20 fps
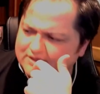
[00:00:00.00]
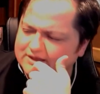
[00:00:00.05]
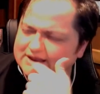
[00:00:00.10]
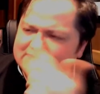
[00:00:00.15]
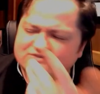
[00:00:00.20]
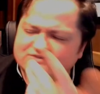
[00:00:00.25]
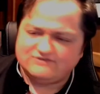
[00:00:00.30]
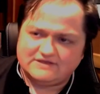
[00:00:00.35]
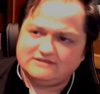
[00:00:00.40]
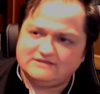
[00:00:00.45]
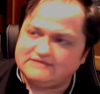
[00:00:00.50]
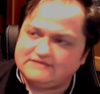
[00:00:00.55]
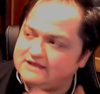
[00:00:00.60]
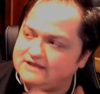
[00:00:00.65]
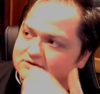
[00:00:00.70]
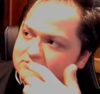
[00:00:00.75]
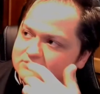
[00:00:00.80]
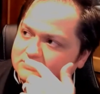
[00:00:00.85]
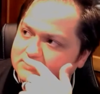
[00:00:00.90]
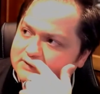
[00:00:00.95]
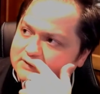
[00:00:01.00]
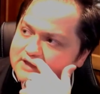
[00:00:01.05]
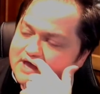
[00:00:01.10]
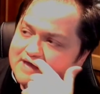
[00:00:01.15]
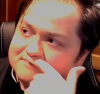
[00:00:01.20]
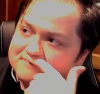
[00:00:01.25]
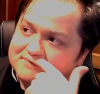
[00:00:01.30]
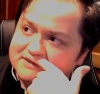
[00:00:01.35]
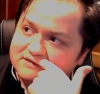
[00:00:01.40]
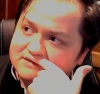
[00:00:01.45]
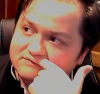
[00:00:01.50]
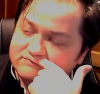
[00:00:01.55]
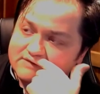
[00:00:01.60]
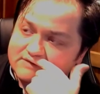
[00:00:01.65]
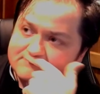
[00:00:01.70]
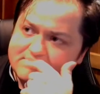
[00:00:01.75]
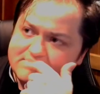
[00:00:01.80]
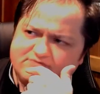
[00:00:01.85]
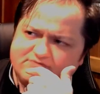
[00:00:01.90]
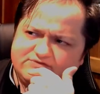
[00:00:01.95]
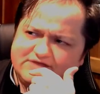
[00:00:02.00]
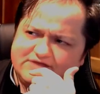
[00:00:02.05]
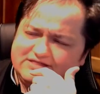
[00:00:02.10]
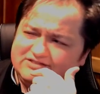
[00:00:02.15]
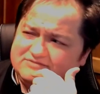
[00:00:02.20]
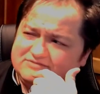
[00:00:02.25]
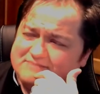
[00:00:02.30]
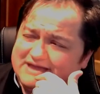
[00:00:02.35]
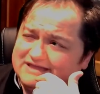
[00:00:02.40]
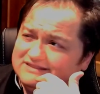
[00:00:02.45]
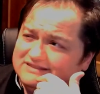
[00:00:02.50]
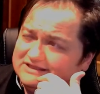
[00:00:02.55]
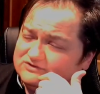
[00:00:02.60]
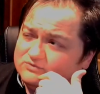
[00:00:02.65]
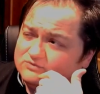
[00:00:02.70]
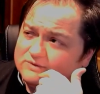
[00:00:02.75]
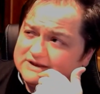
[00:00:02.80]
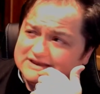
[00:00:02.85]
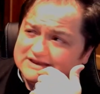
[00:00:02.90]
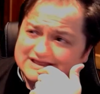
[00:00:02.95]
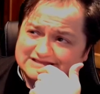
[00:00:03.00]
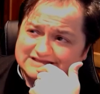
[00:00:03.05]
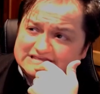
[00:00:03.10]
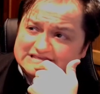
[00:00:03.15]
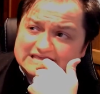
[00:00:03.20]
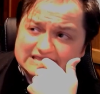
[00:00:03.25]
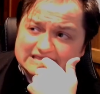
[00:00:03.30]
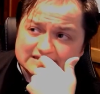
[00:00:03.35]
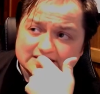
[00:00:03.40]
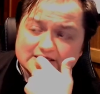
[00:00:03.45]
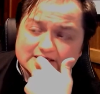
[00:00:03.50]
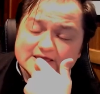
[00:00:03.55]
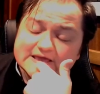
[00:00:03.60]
And I'd sent Daniel a copy of Empire of Silence back in like 2019,